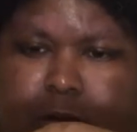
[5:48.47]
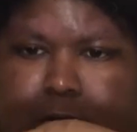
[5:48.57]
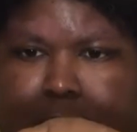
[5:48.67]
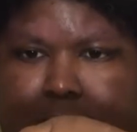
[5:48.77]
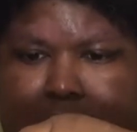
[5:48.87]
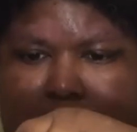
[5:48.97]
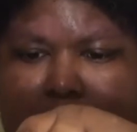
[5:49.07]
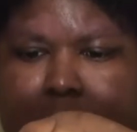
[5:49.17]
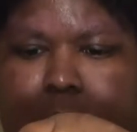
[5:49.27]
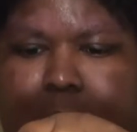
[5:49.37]
oh.
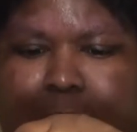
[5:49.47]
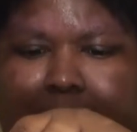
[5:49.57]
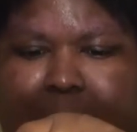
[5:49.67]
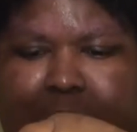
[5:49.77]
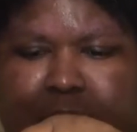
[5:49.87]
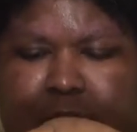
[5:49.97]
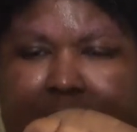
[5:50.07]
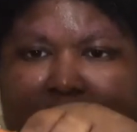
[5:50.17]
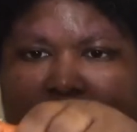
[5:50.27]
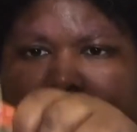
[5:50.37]
You know what I like about these? They're
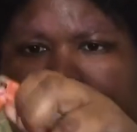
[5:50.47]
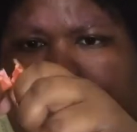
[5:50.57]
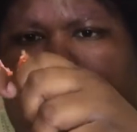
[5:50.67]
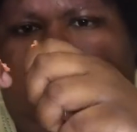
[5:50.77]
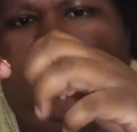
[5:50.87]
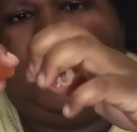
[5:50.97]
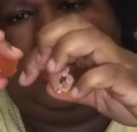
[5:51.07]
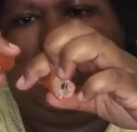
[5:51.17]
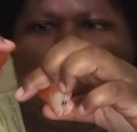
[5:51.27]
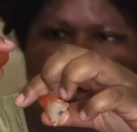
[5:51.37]
not too soft.
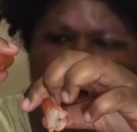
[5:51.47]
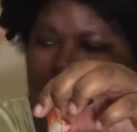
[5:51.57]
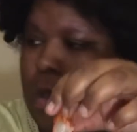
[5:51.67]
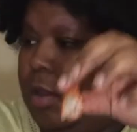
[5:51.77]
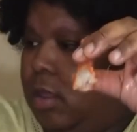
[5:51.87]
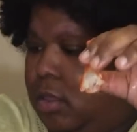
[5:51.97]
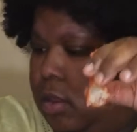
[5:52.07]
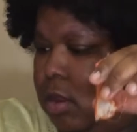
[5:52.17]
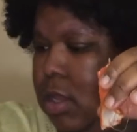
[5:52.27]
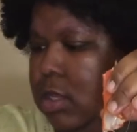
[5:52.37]
Okay, there
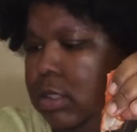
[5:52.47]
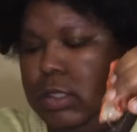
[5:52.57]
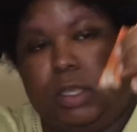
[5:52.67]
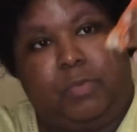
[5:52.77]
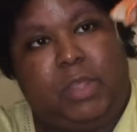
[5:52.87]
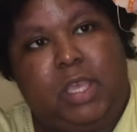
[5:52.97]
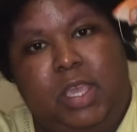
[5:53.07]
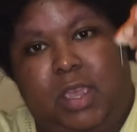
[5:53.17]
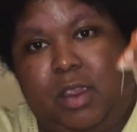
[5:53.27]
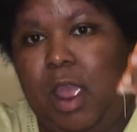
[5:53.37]
is something
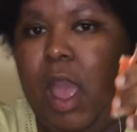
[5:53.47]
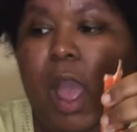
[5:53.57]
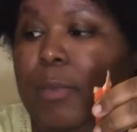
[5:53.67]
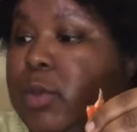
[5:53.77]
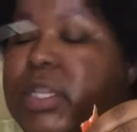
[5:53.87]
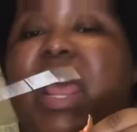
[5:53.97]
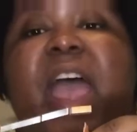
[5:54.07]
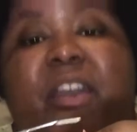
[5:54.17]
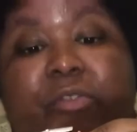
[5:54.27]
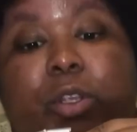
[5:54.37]
here. I'm using
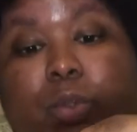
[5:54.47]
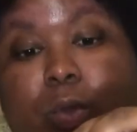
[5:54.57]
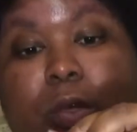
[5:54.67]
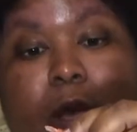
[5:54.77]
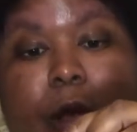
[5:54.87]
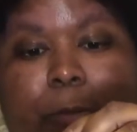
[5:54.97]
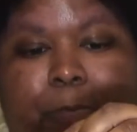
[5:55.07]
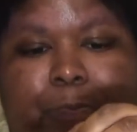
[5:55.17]
every tool, y'all,